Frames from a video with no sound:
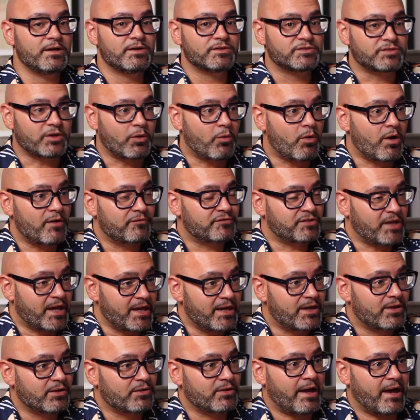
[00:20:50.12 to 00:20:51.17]
So I've
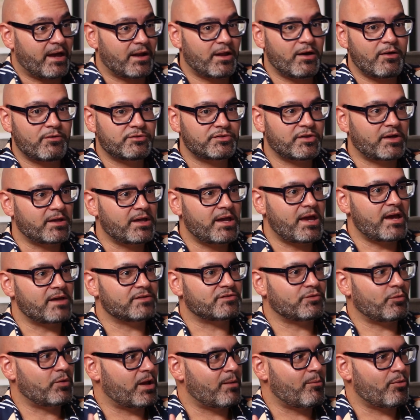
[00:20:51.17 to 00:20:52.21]
taken that and I was like, yeah.
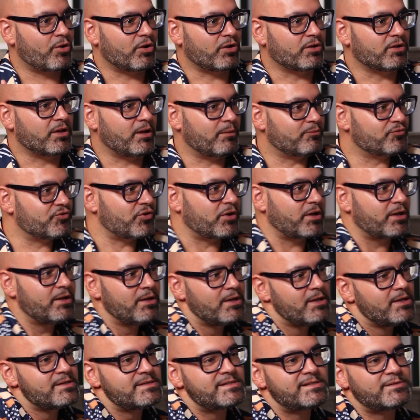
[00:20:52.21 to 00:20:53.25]
So when I'm on holiday, I'm trying to
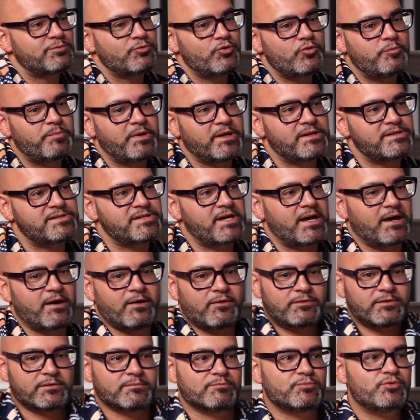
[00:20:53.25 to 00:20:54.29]
swoop it
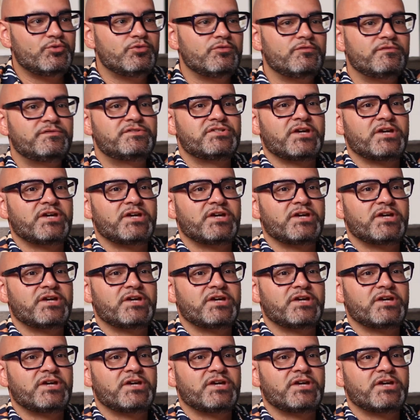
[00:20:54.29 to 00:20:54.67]
down and move